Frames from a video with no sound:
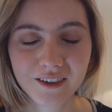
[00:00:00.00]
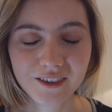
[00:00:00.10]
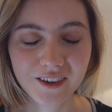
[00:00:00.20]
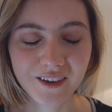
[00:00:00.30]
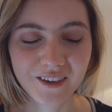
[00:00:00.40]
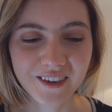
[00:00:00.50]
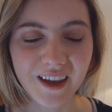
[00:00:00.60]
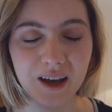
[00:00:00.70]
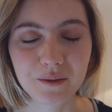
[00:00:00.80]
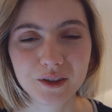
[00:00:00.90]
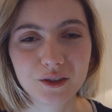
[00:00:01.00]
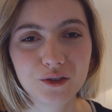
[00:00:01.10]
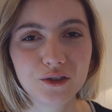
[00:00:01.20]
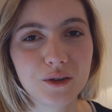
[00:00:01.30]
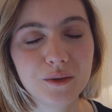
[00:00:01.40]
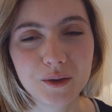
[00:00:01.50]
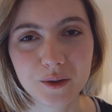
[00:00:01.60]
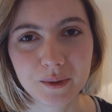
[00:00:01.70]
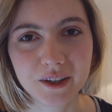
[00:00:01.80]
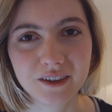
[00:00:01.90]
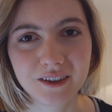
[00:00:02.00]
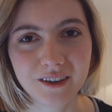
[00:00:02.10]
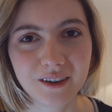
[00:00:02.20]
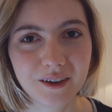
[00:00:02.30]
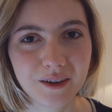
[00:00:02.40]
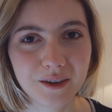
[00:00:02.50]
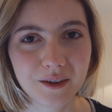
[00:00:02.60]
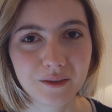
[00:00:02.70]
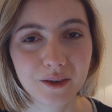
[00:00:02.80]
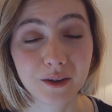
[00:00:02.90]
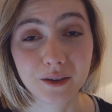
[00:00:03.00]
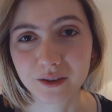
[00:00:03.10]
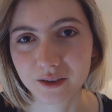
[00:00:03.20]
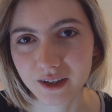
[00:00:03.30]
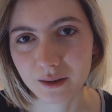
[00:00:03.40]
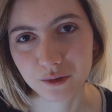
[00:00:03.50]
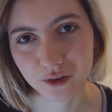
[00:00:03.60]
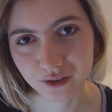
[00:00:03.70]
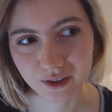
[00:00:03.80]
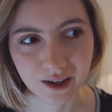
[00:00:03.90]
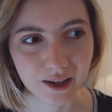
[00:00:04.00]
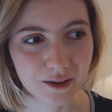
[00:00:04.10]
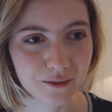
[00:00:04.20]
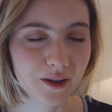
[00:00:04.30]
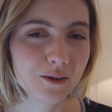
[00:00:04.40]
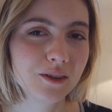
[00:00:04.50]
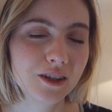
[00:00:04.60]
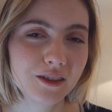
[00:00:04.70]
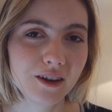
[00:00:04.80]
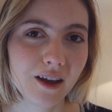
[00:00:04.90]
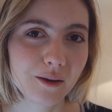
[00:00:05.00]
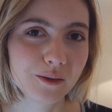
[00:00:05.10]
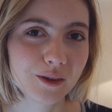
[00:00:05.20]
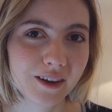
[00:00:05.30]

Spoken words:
So yeah, I wanted to show you a bit of the cameras I found in the house.